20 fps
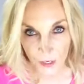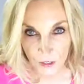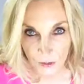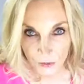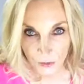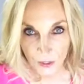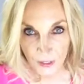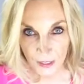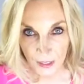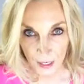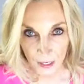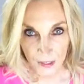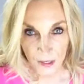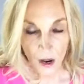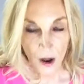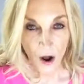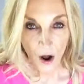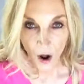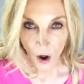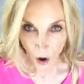that you can get
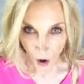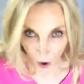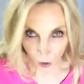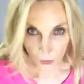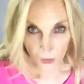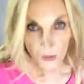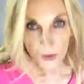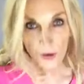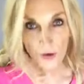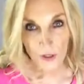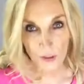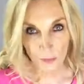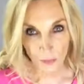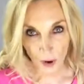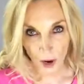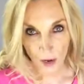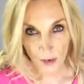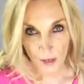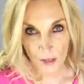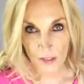all of those
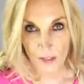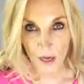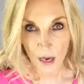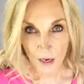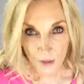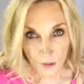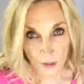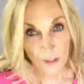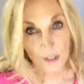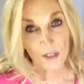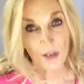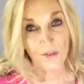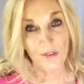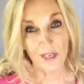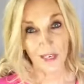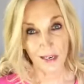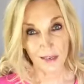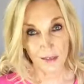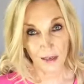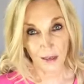products, one hundred
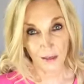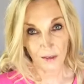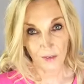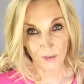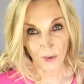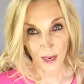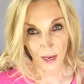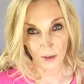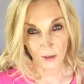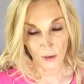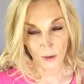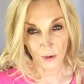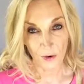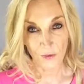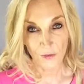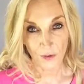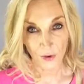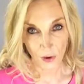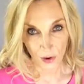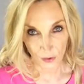seventy-eight dollar value,
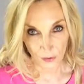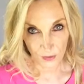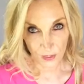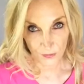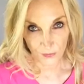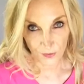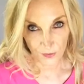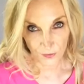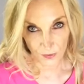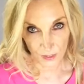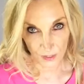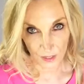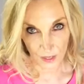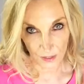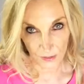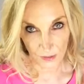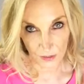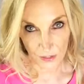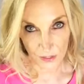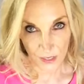for only fifty
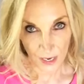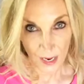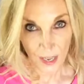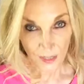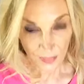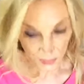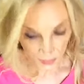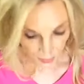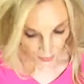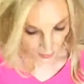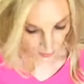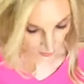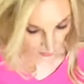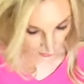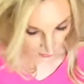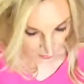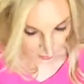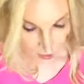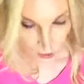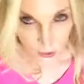dollars.
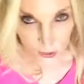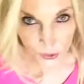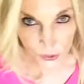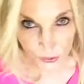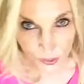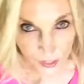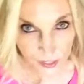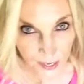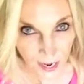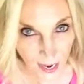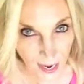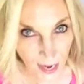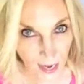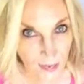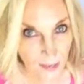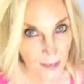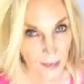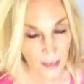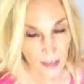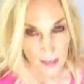Then you can
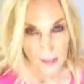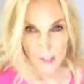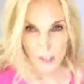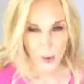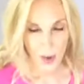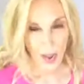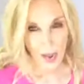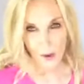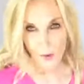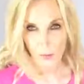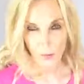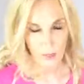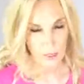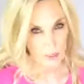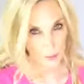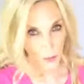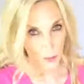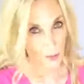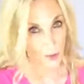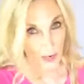add in, so how?
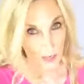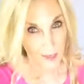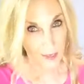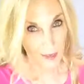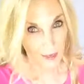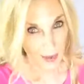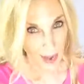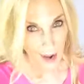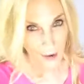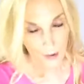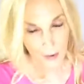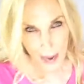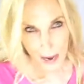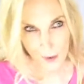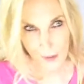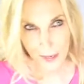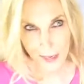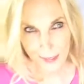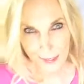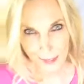So again, how, do, how
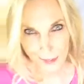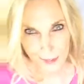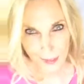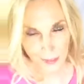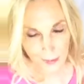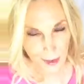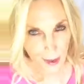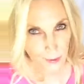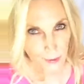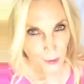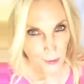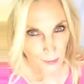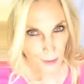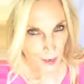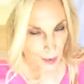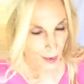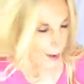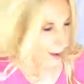did I get that other